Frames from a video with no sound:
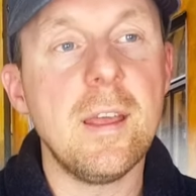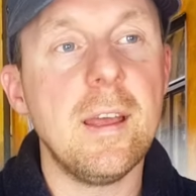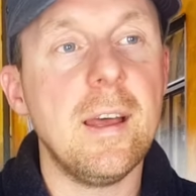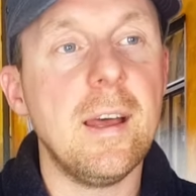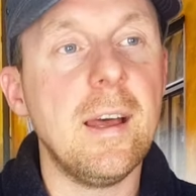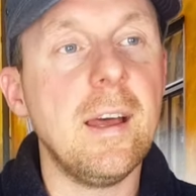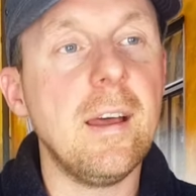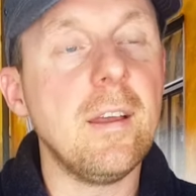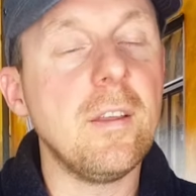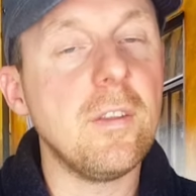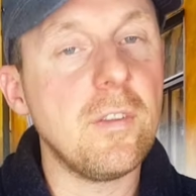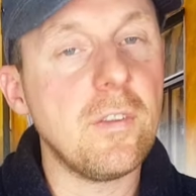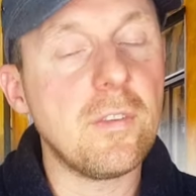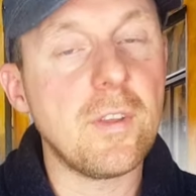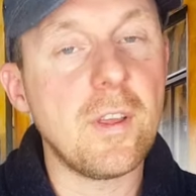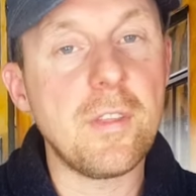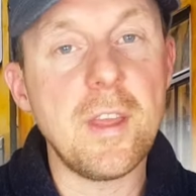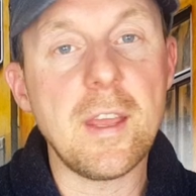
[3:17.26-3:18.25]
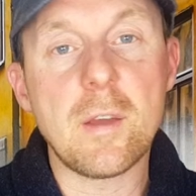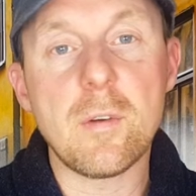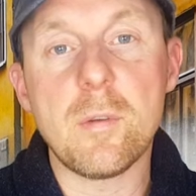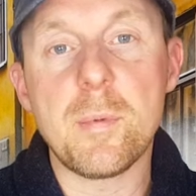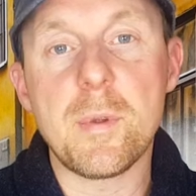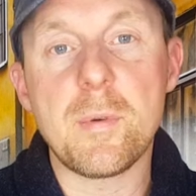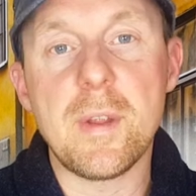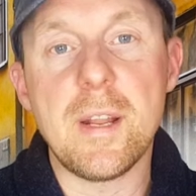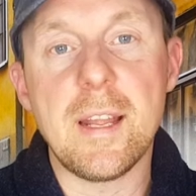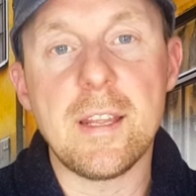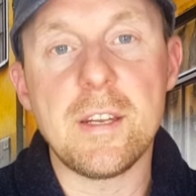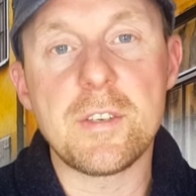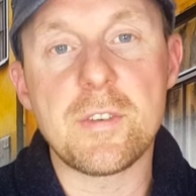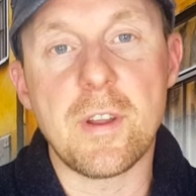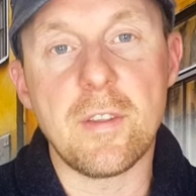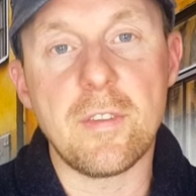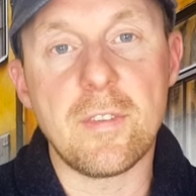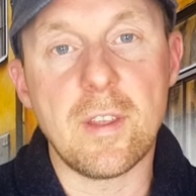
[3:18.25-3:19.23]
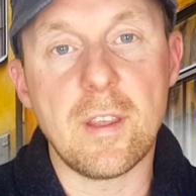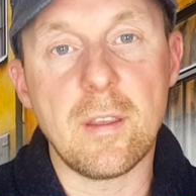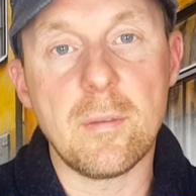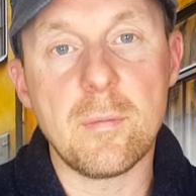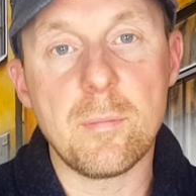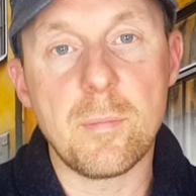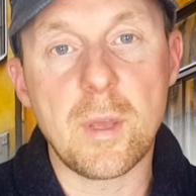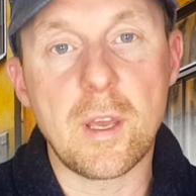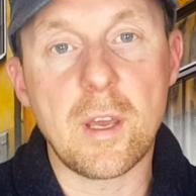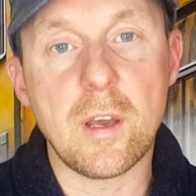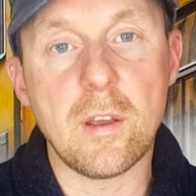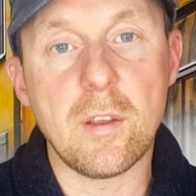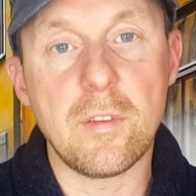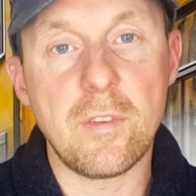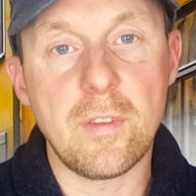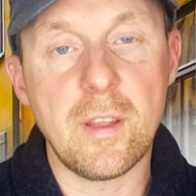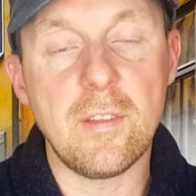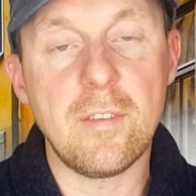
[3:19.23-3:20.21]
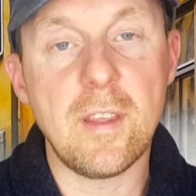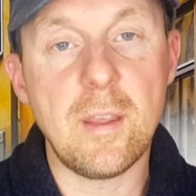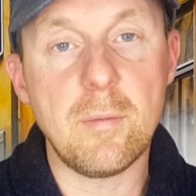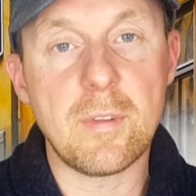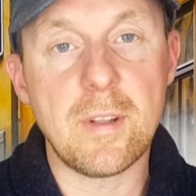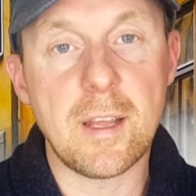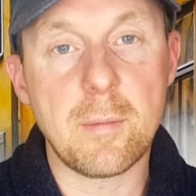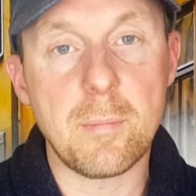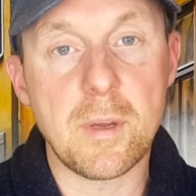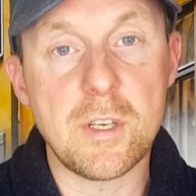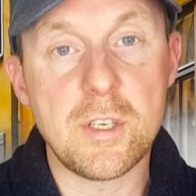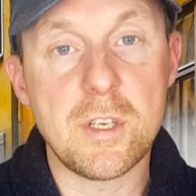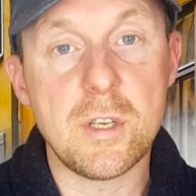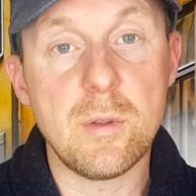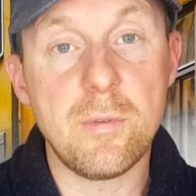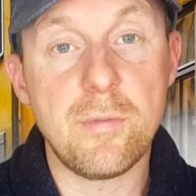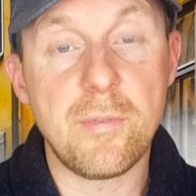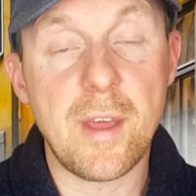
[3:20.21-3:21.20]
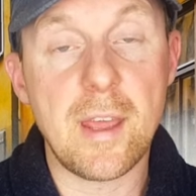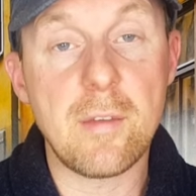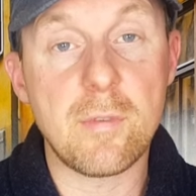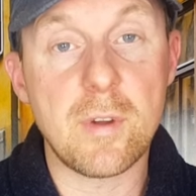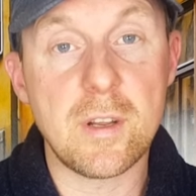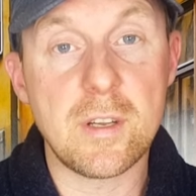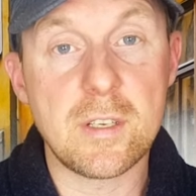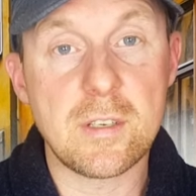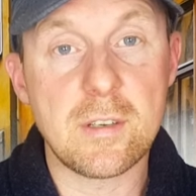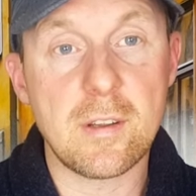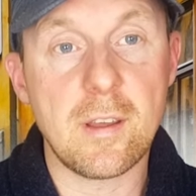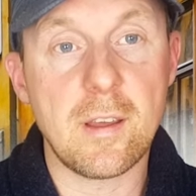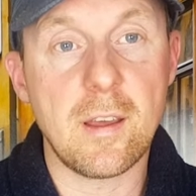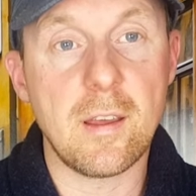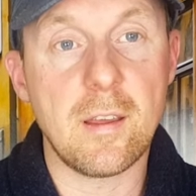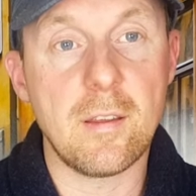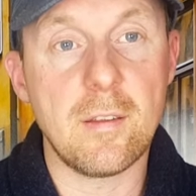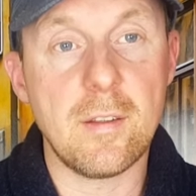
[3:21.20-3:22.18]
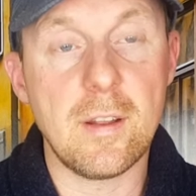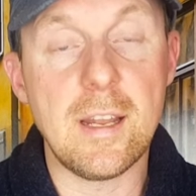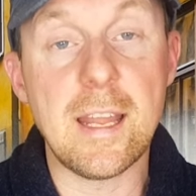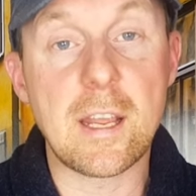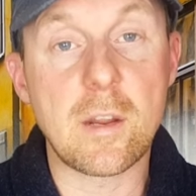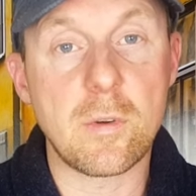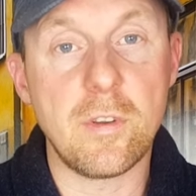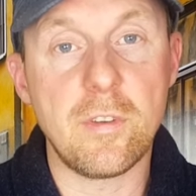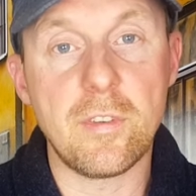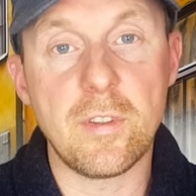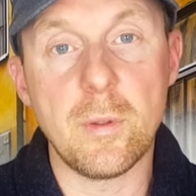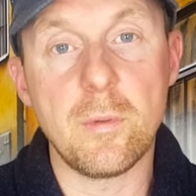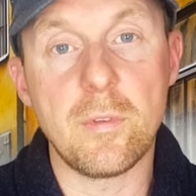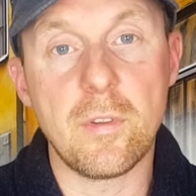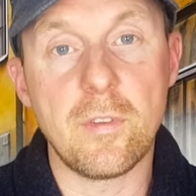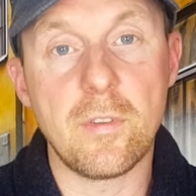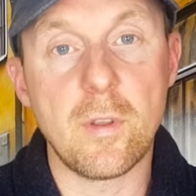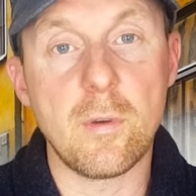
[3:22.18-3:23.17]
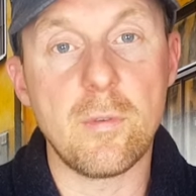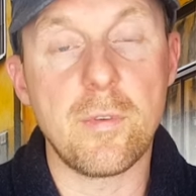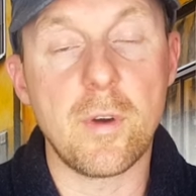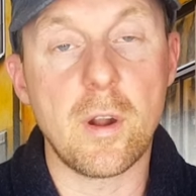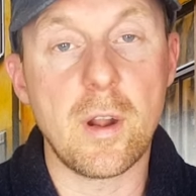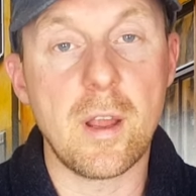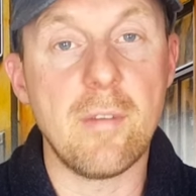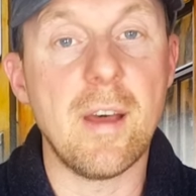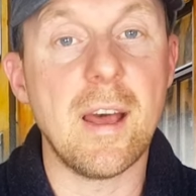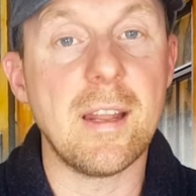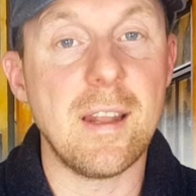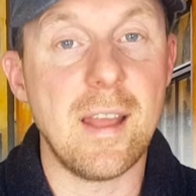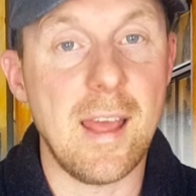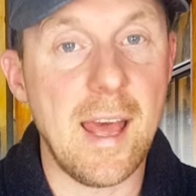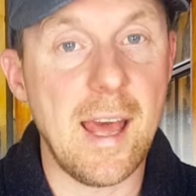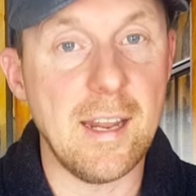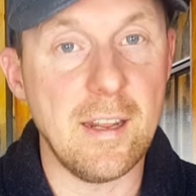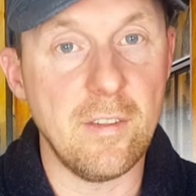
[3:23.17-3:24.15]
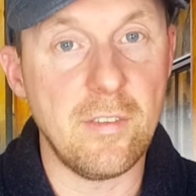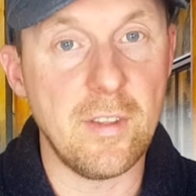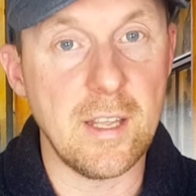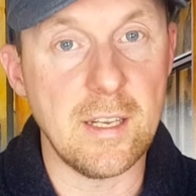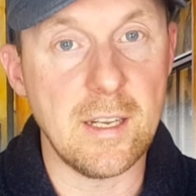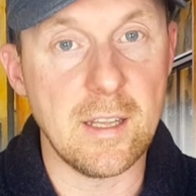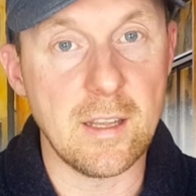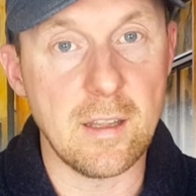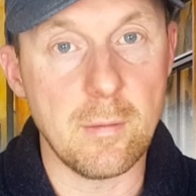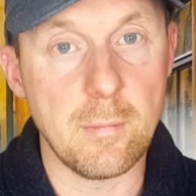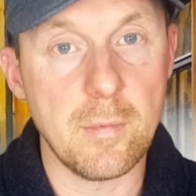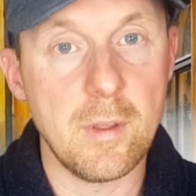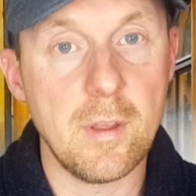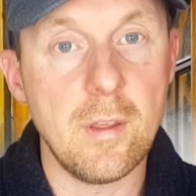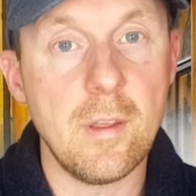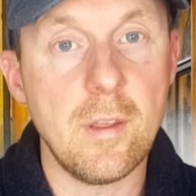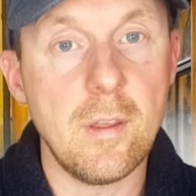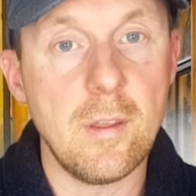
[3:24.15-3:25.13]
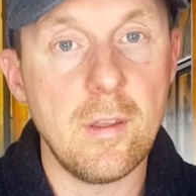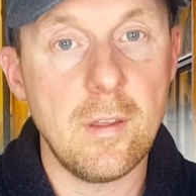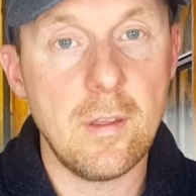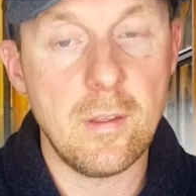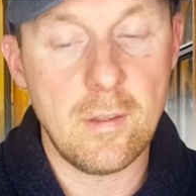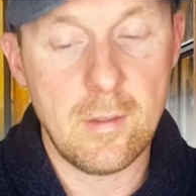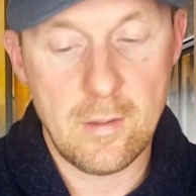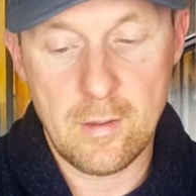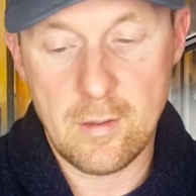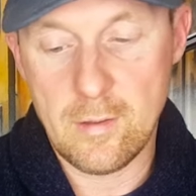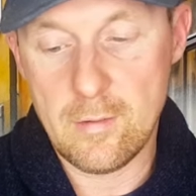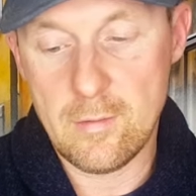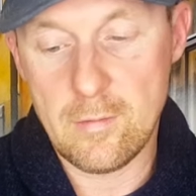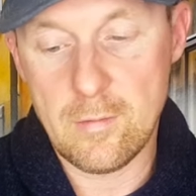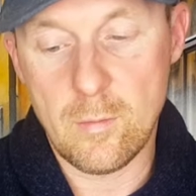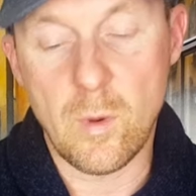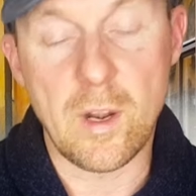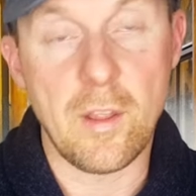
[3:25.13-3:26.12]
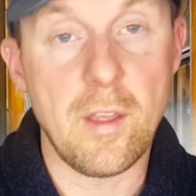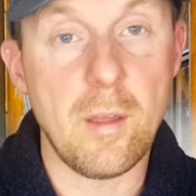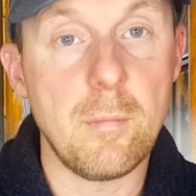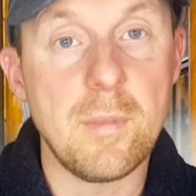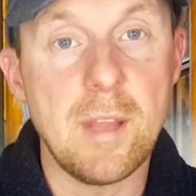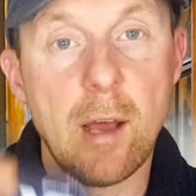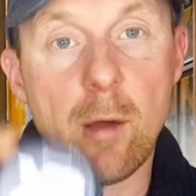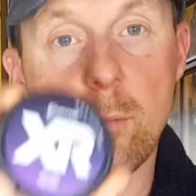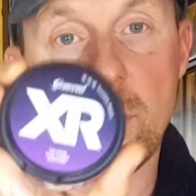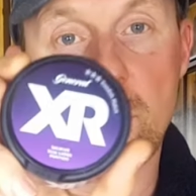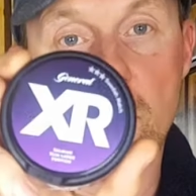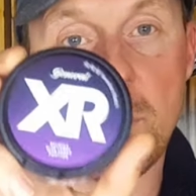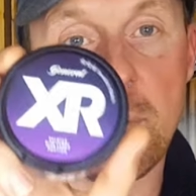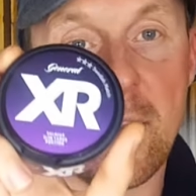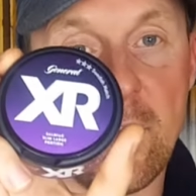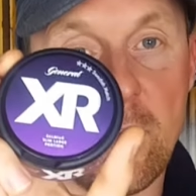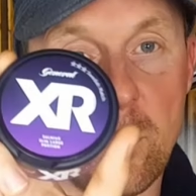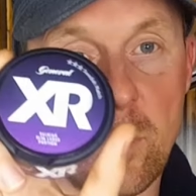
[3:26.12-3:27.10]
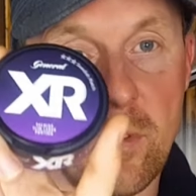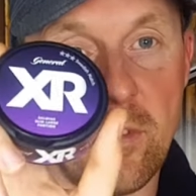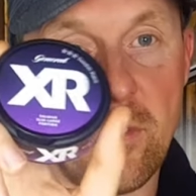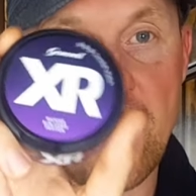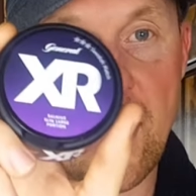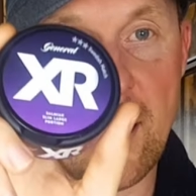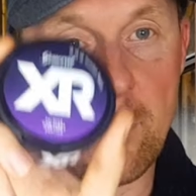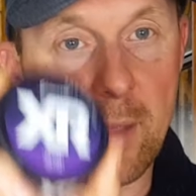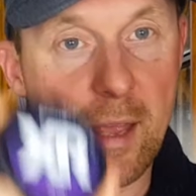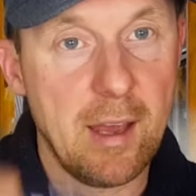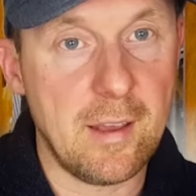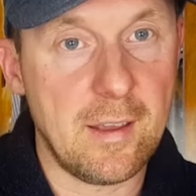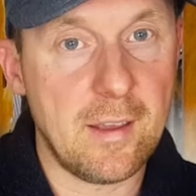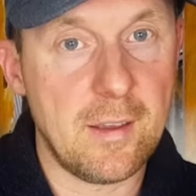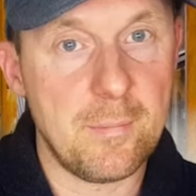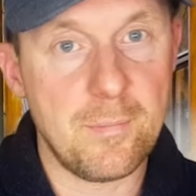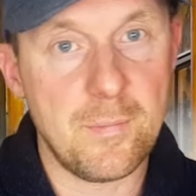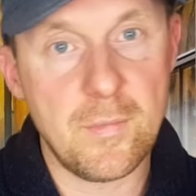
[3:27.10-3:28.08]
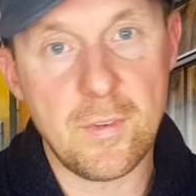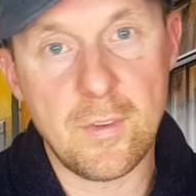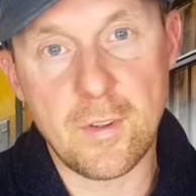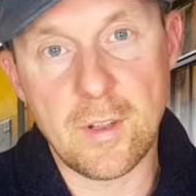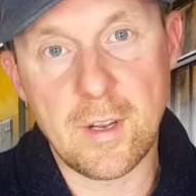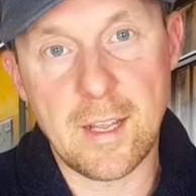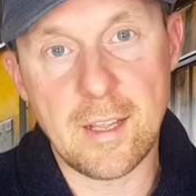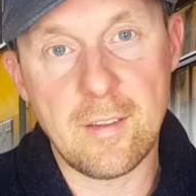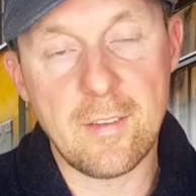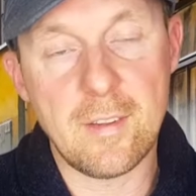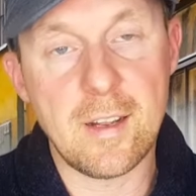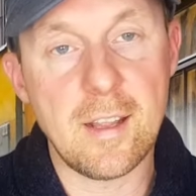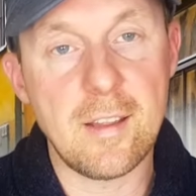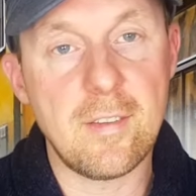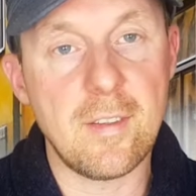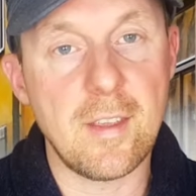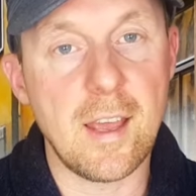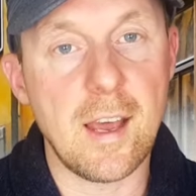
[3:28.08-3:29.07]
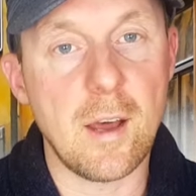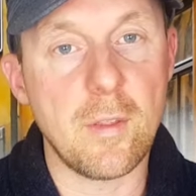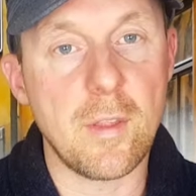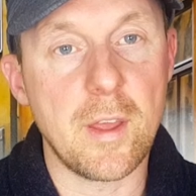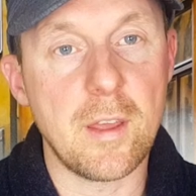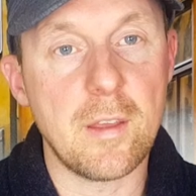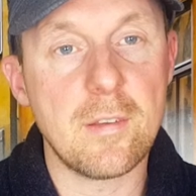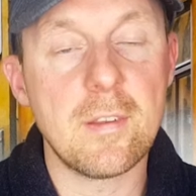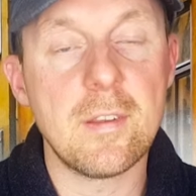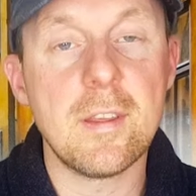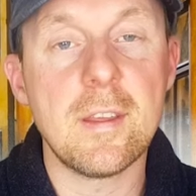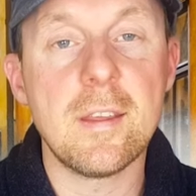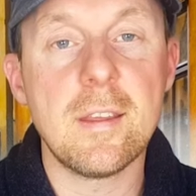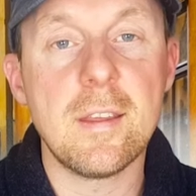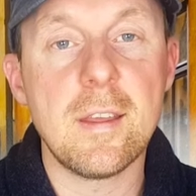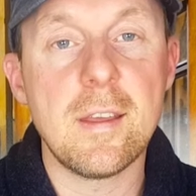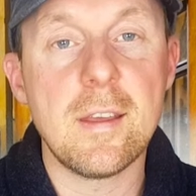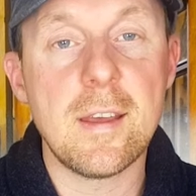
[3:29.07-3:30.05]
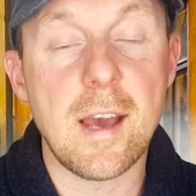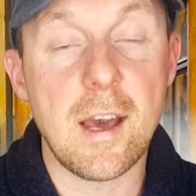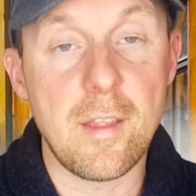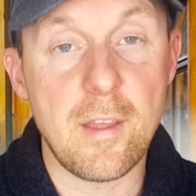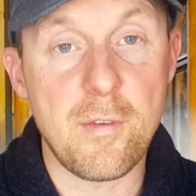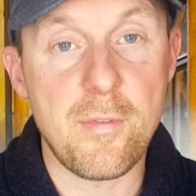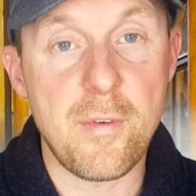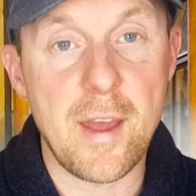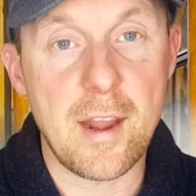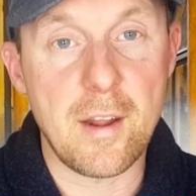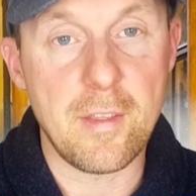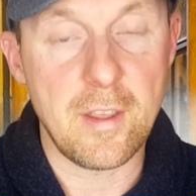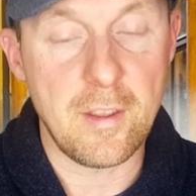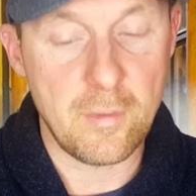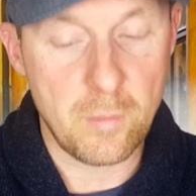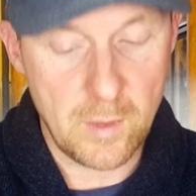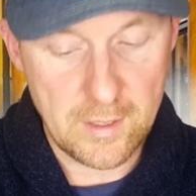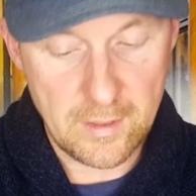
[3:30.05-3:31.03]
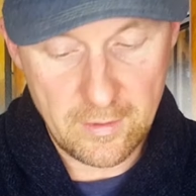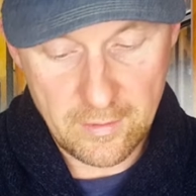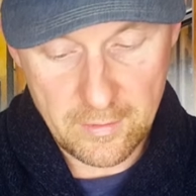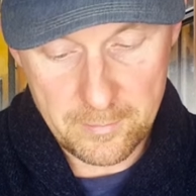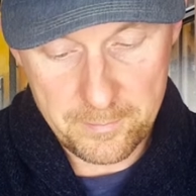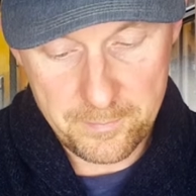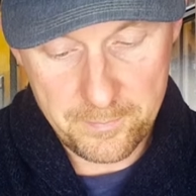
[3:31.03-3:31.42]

So I think it will be really interesting, because it seems like my 2 favorite licorice snoozes so far have had aniseed in them. One of them now been replaced with salmiak. So let's see how they fare, these ones.